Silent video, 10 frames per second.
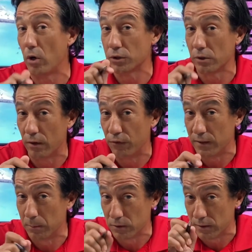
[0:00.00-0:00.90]
also at
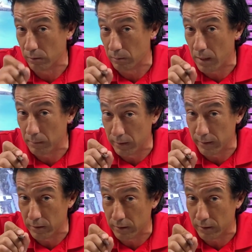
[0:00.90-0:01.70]
50% with my millennial